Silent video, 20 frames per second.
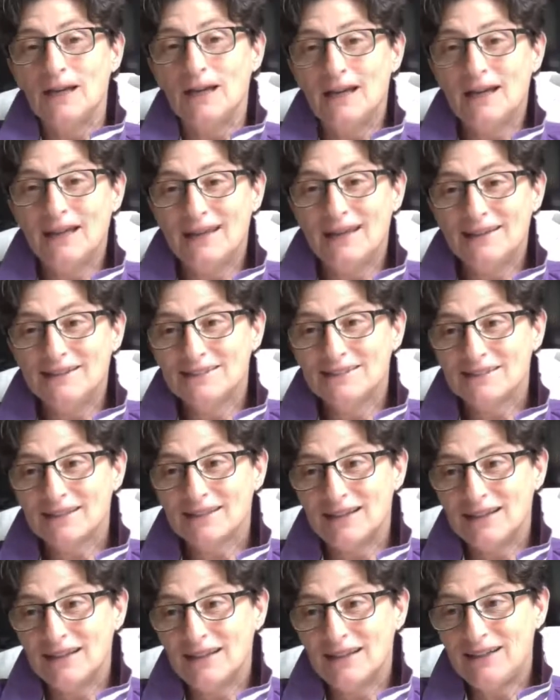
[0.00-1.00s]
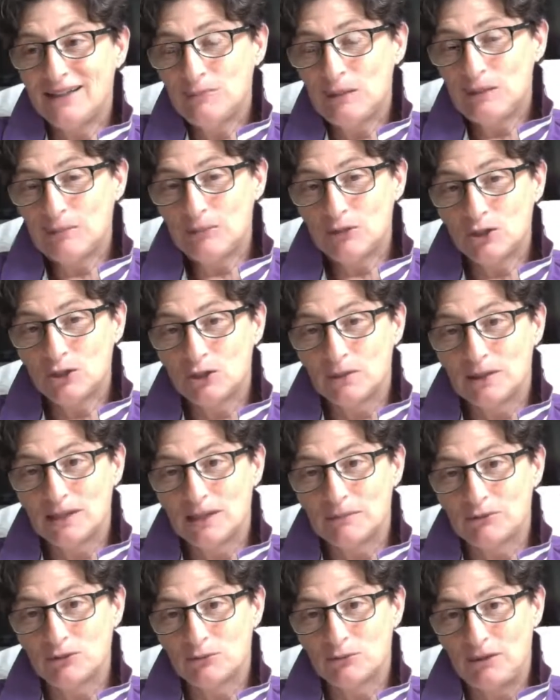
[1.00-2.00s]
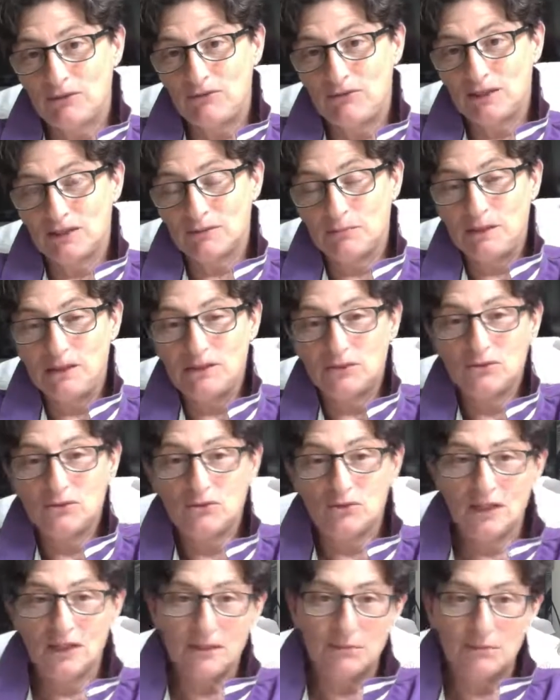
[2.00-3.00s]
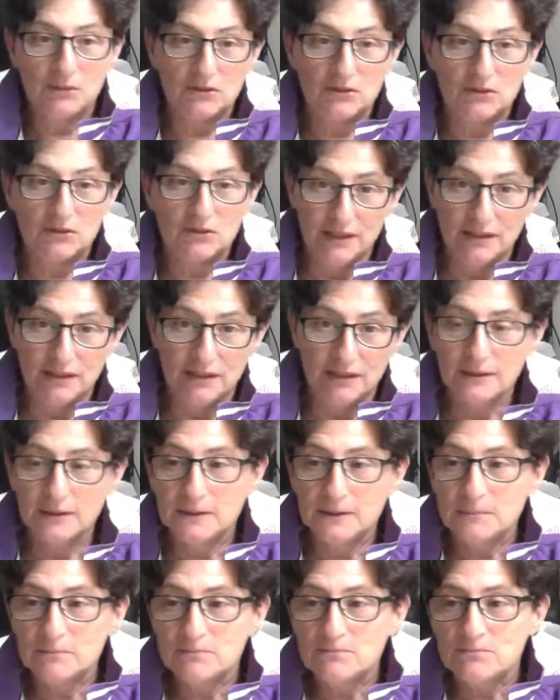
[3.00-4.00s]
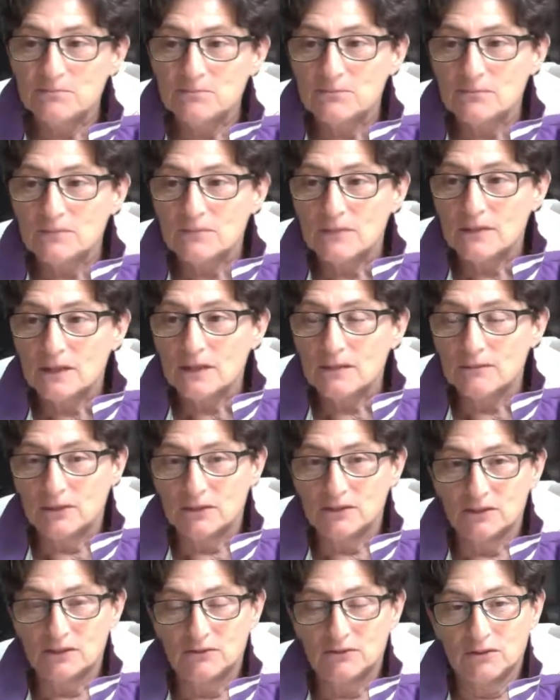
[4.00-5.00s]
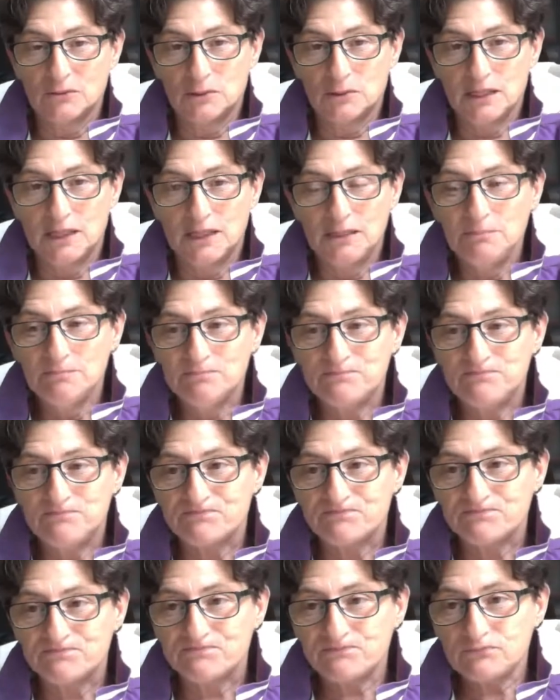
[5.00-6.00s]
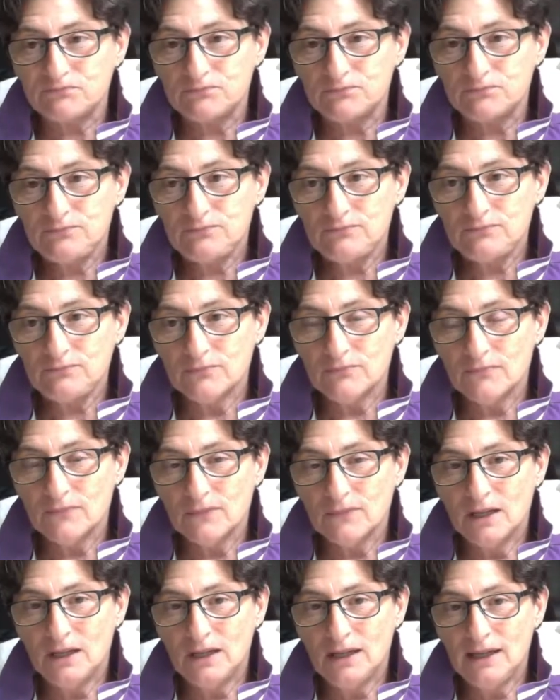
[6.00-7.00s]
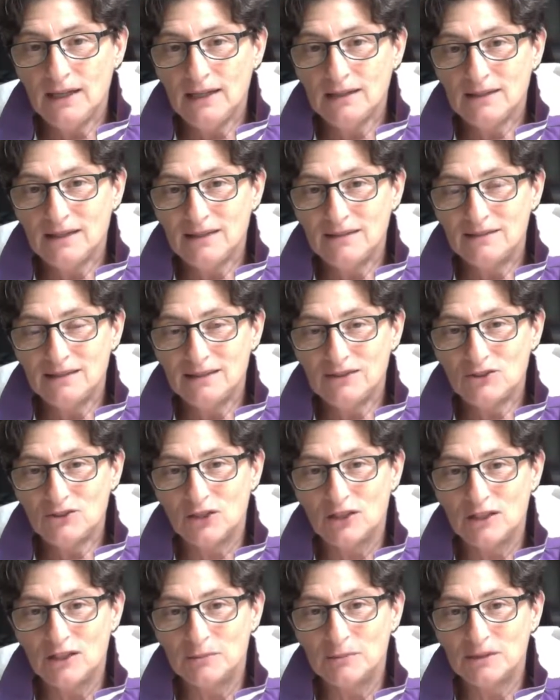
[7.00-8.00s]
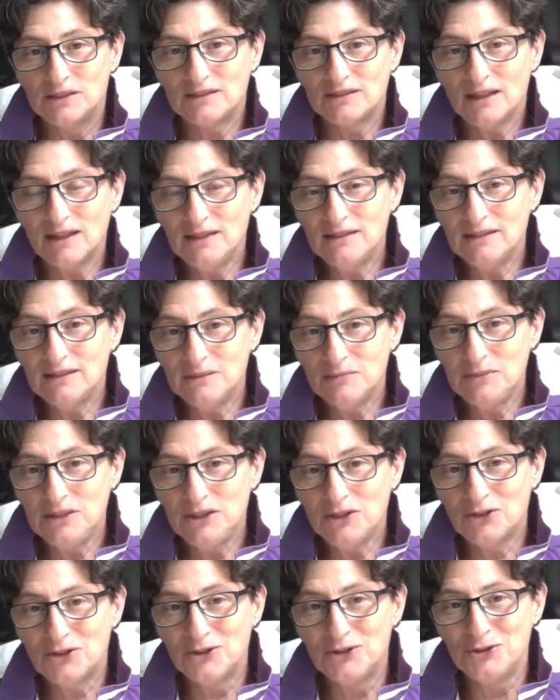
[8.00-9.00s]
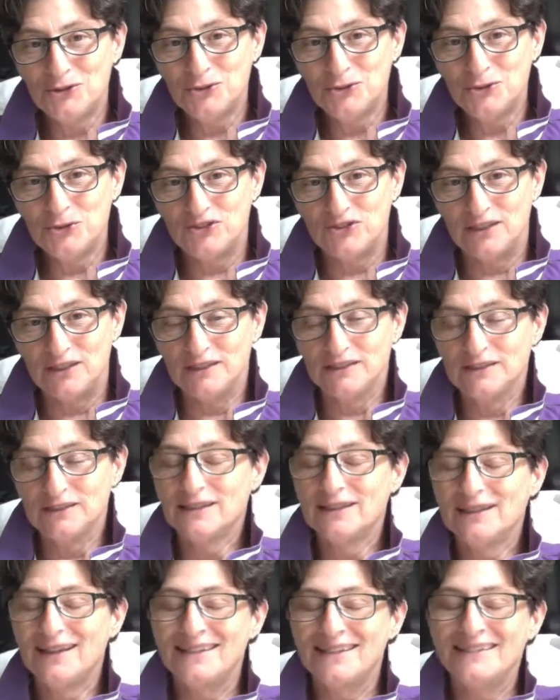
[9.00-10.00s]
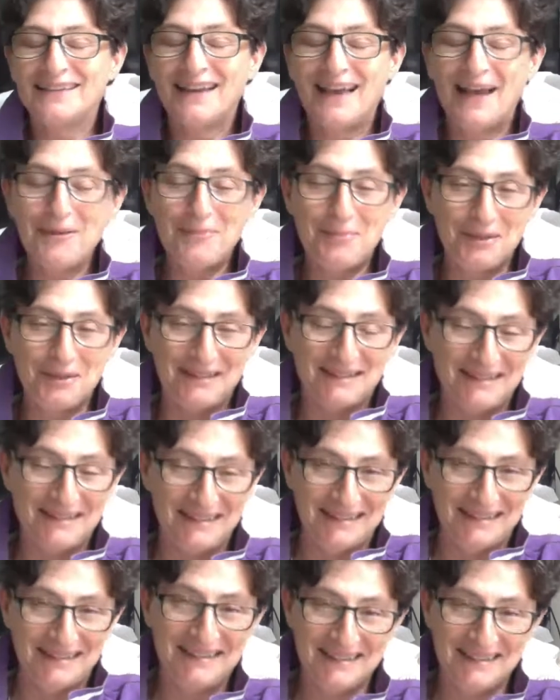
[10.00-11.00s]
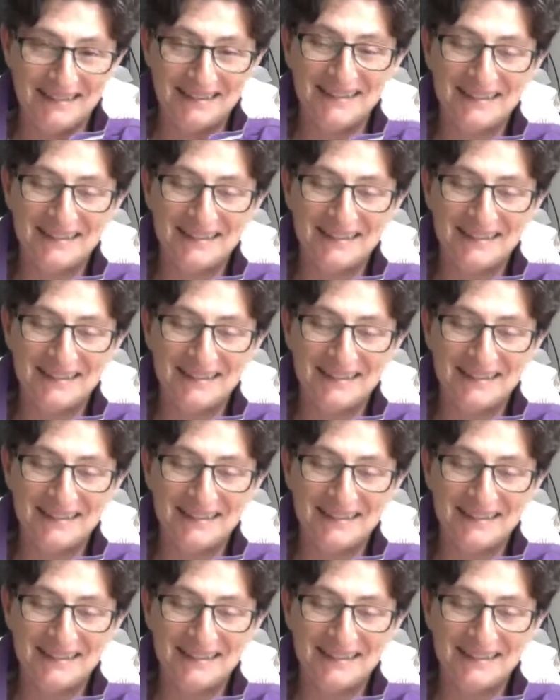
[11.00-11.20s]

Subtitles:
And I remember going up to my flatmate, whose name is Fred, I'd rather give him a name, and I said to him, it's either me or Lucy. And happily,